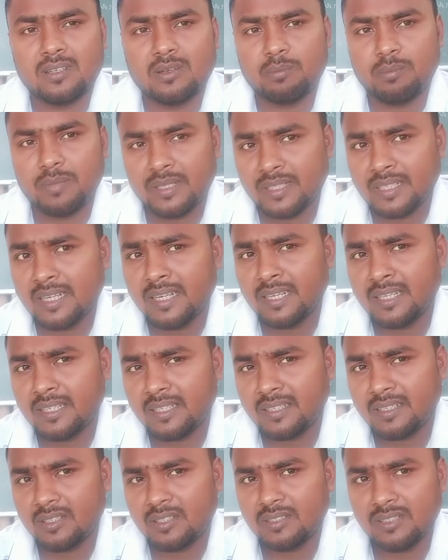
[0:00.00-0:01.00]
Mandela
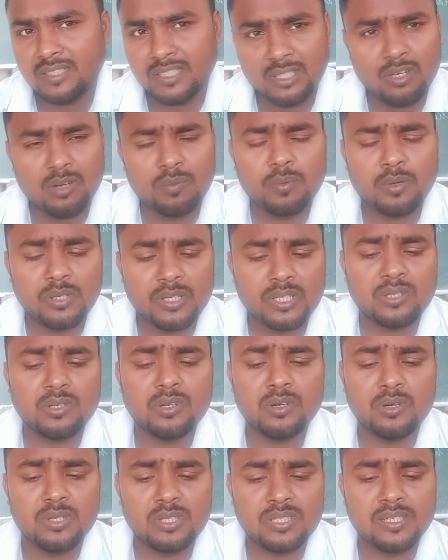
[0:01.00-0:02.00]
dirho protigyo
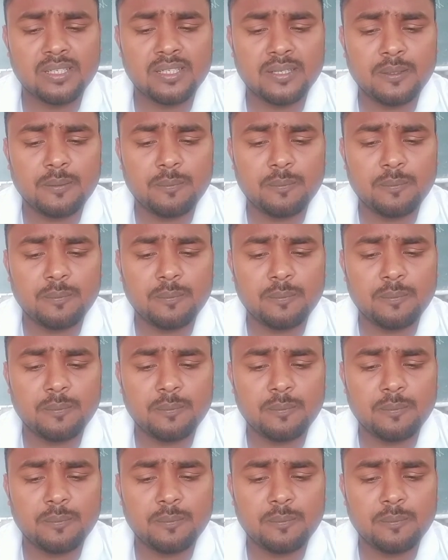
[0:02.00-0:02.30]
hoisile